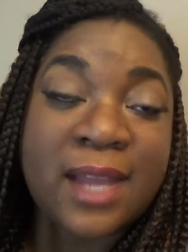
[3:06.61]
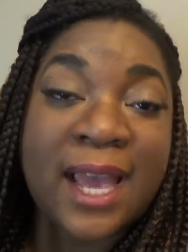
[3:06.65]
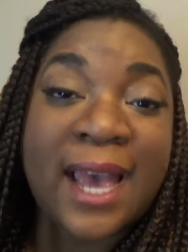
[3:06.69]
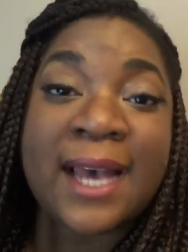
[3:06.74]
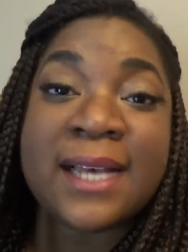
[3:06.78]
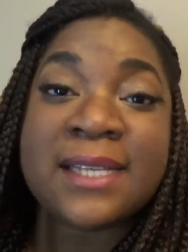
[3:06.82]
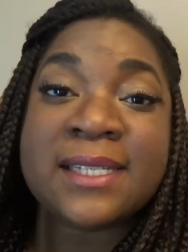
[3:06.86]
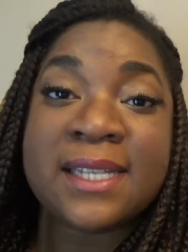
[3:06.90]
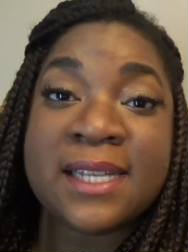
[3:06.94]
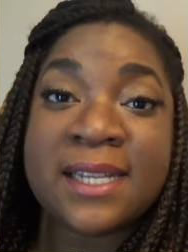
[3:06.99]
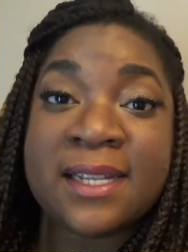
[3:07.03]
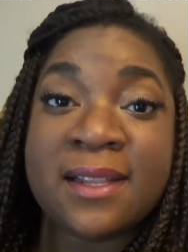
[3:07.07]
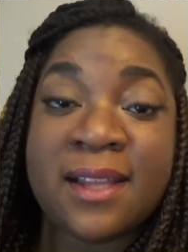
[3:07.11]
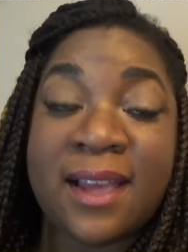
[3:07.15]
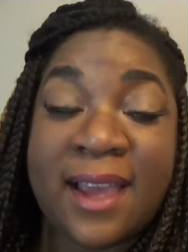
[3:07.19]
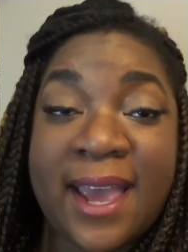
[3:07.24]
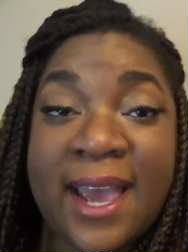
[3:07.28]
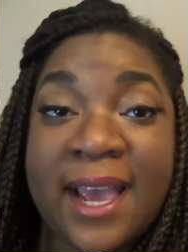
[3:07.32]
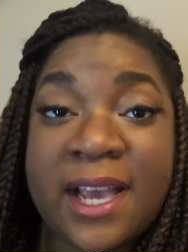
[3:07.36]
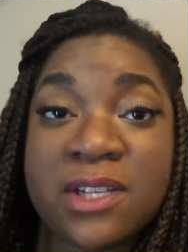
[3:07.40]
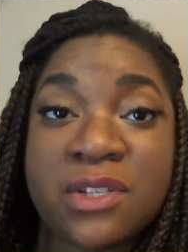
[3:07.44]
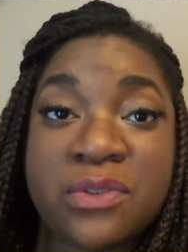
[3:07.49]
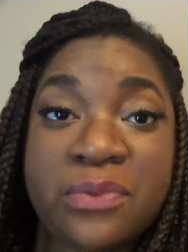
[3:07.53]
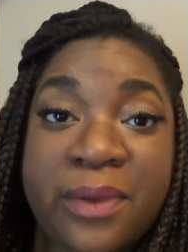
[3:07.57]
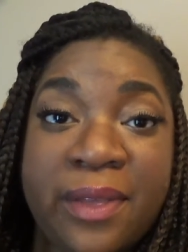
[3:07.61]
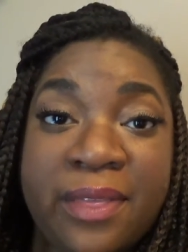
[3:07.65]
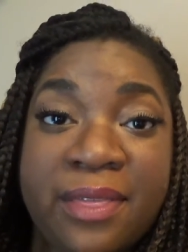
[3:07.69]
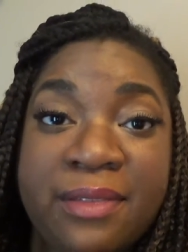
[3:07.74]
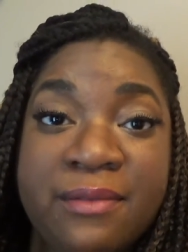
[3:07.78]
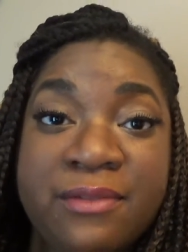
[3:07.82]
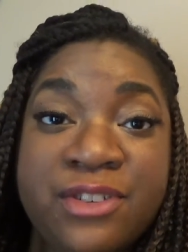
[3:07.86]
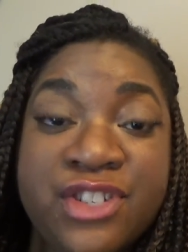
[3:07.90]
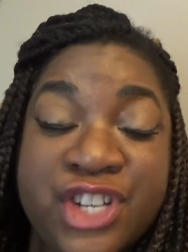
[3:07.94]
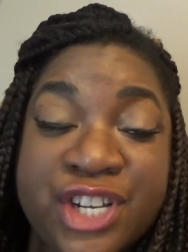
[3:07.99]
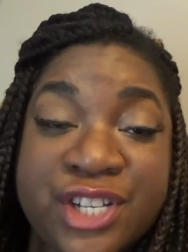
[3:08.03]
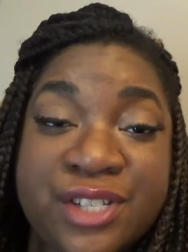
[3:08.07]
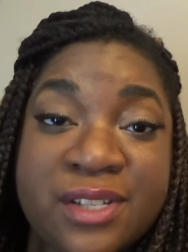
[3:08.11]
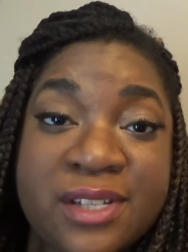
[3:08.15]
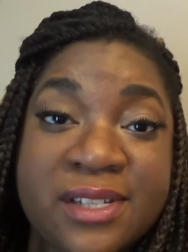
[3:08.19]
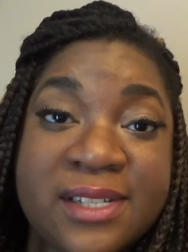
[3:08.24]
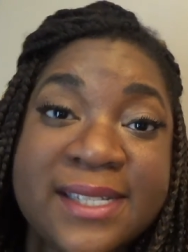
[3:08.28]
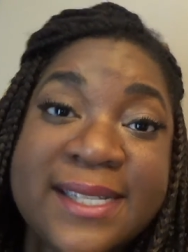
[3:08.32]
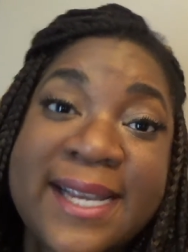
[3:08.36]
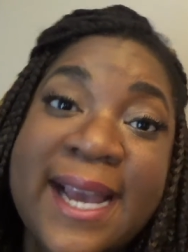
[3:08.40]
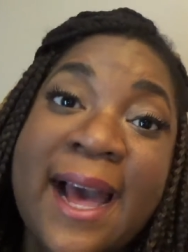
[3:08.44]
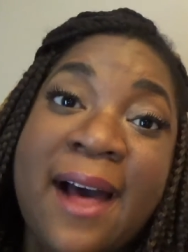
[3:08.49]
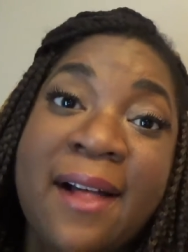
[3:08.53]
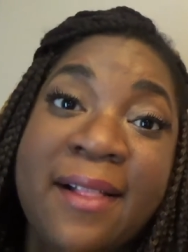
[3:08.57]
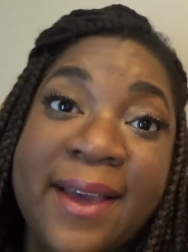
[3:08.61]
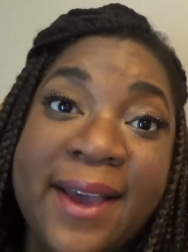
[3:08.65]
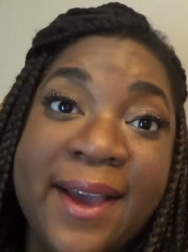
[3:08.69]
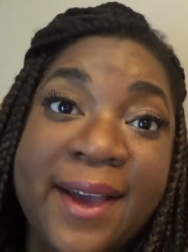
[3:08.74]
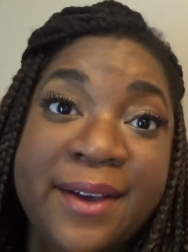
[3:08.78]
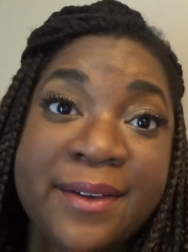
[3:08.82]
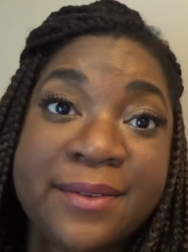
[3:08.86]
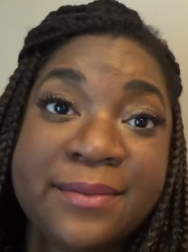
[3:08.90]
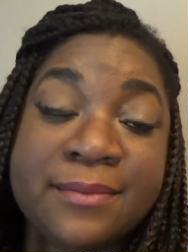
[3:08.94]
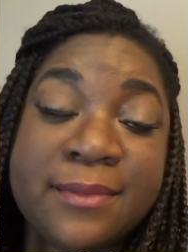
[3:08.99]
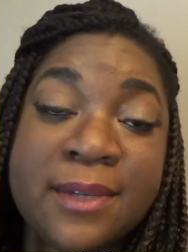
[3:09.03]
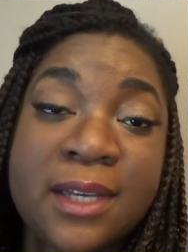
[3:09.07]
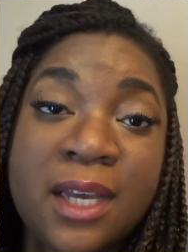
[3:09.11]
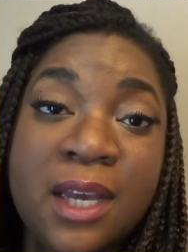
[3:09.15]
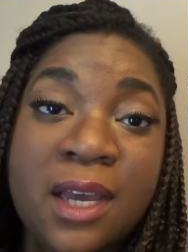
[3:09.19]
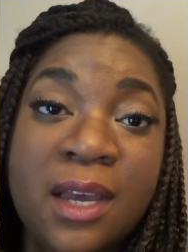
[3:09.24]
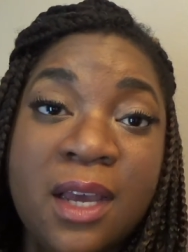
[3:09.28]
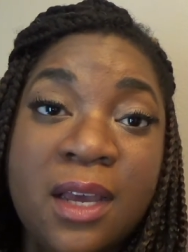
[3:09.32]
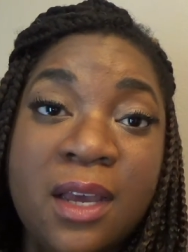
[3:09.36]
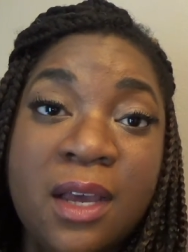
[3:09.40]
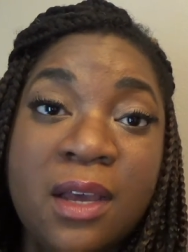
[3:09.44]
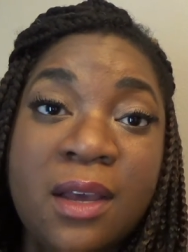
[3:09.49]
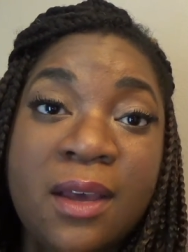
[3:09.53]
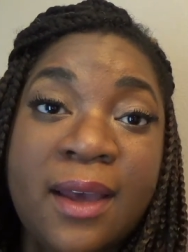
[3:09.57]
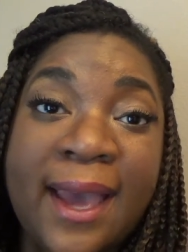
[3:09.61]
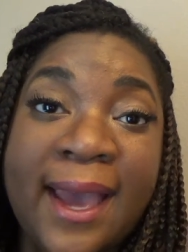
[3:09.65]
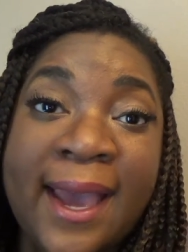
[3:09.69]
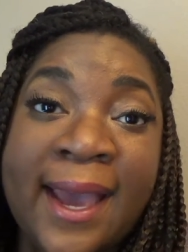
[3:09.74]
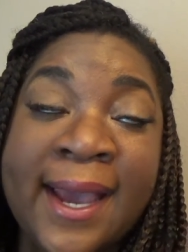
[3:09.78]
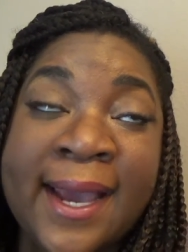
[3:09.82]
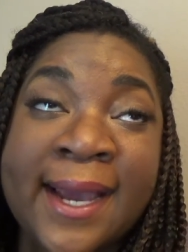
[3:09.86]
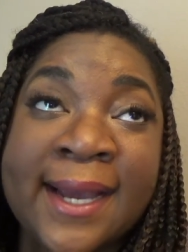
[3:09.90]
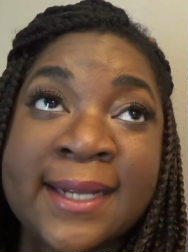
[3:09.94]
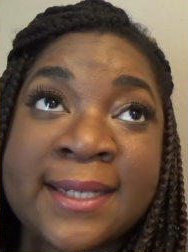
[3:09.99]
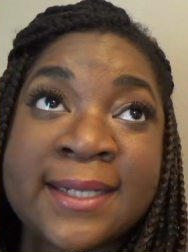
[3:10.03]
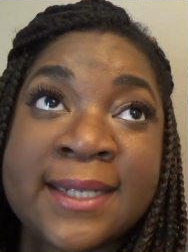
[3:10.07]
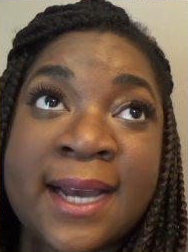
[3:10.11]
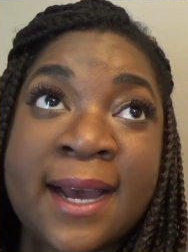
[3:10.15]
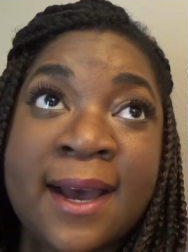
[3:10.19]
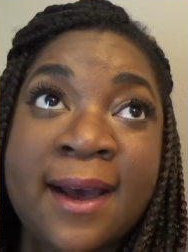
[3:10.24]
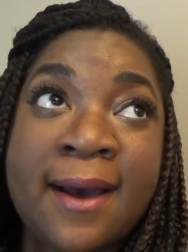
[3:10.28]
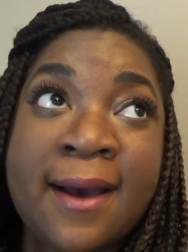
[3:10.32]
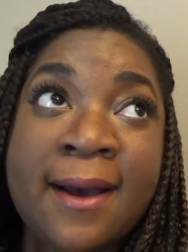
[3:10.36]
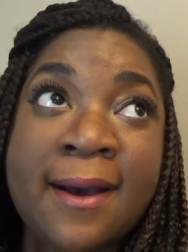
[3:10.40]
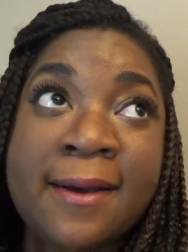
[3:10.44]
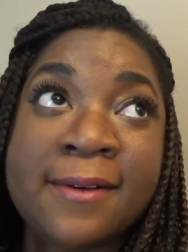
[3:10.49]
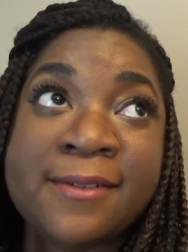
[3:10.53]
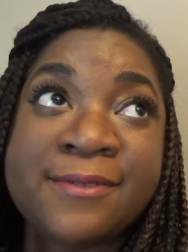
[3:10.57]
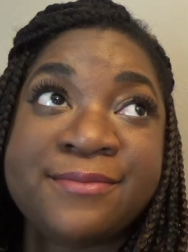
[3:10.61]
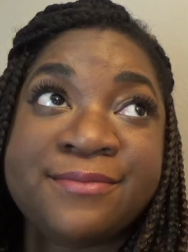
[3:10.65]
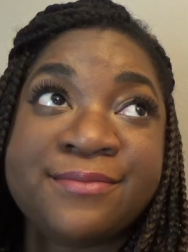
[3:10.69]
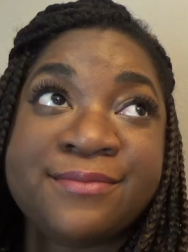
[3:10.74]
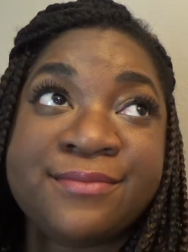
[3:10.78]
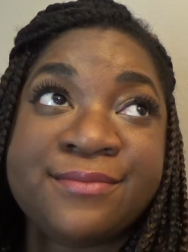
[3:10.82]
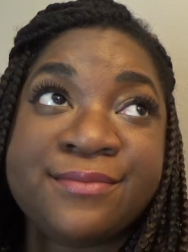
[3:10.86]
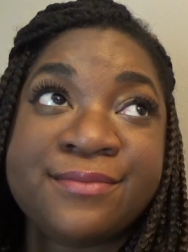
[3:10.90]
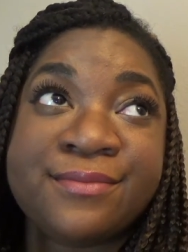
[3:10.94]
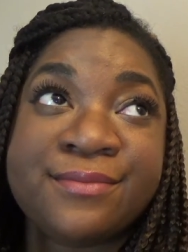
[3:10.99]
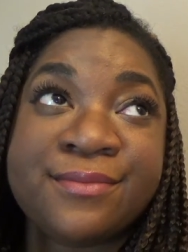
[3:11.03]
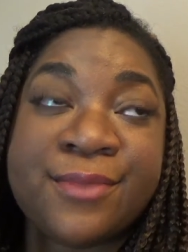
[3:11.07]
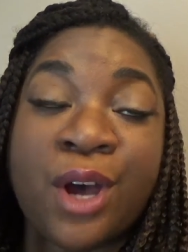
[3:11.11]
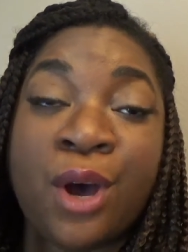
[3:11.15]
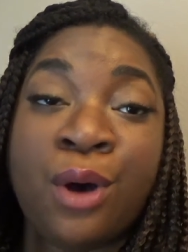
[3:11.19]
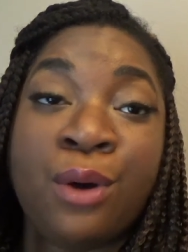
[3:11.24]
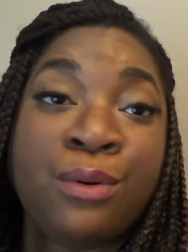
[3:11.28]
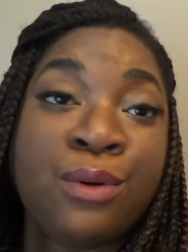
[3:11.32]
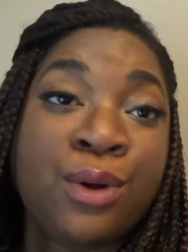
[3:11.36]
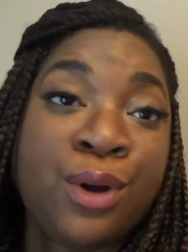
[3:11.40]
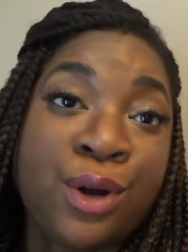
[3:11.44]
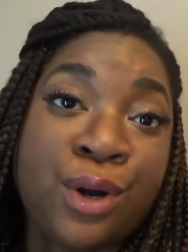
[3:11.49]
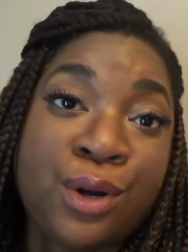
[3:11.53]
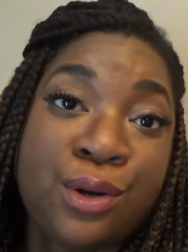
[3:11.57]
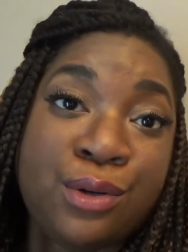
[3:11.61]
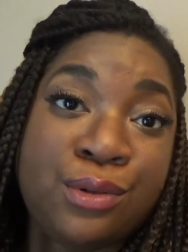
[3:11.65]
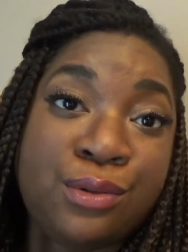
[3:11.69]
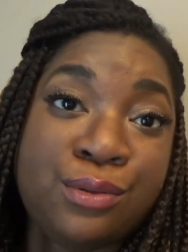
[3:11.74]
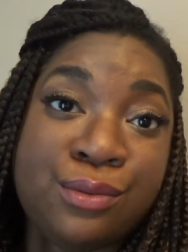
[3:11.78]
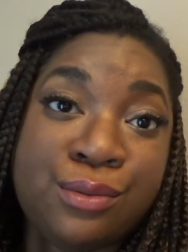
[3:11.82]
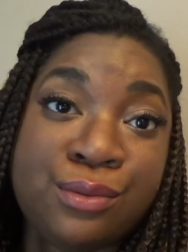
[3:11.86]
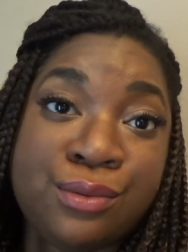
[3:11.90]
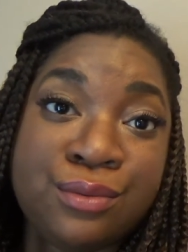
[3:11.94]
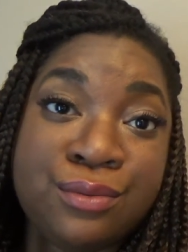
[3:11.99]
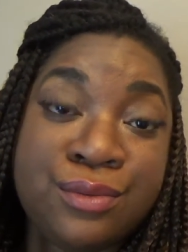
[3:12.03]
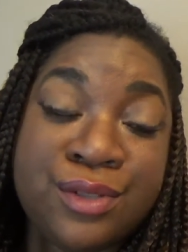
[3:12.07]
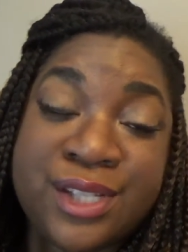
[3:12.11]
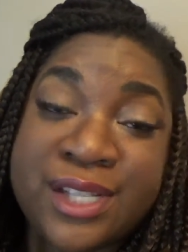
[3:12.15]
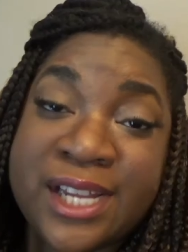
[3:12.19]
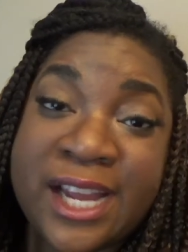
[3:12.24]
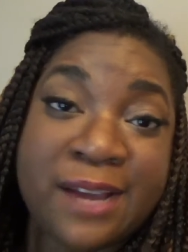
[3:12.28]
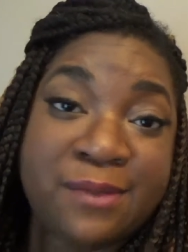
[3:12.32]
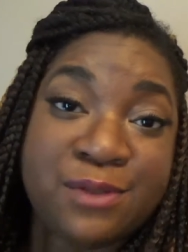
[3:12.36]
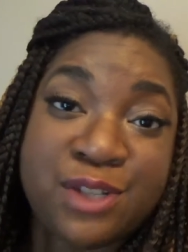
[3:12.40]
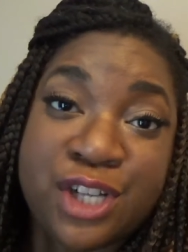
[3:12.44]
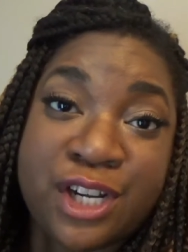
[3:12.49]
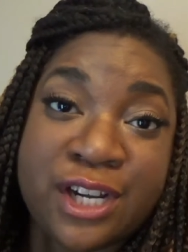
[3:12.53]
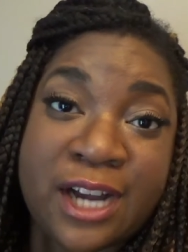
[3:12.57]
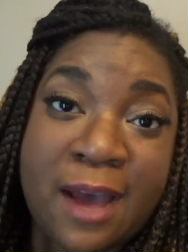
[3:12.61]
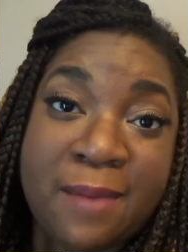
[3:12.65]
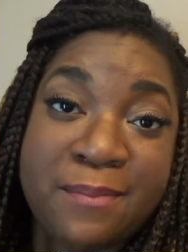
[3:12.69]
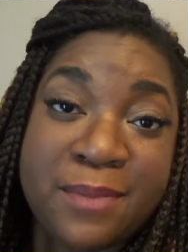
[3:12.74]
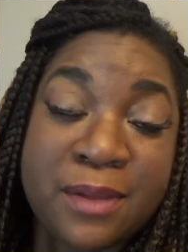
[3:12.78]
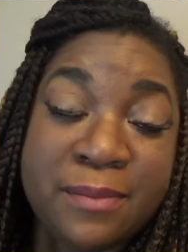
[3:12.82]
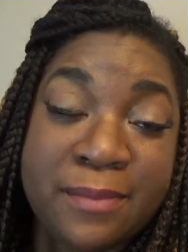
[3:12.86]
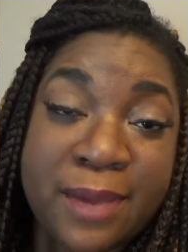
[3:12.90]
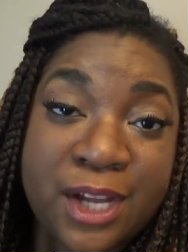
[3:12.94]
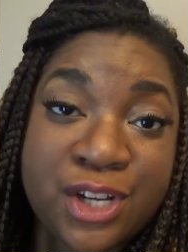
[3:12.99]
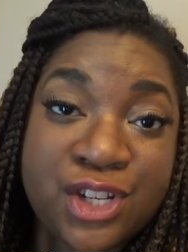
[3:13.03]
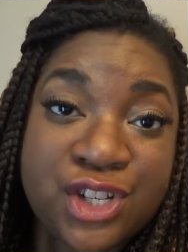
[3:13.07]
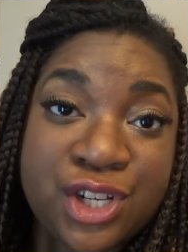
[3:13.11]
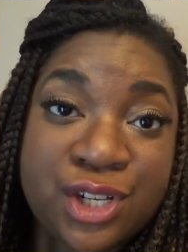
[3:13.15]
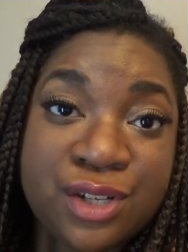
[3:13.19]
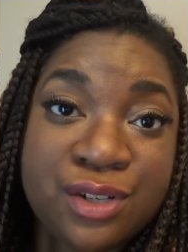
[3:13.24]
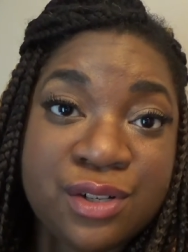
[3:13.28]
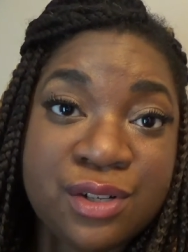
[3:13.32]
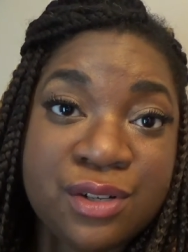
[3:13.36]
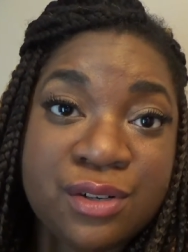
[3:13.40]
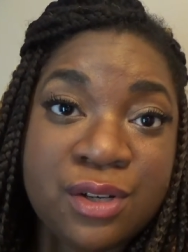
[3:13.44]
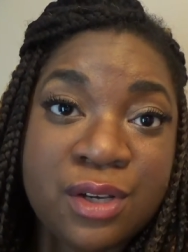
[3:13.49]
as in the case with Justice Scalia and uh, oh girl whose name shall not be mentioned.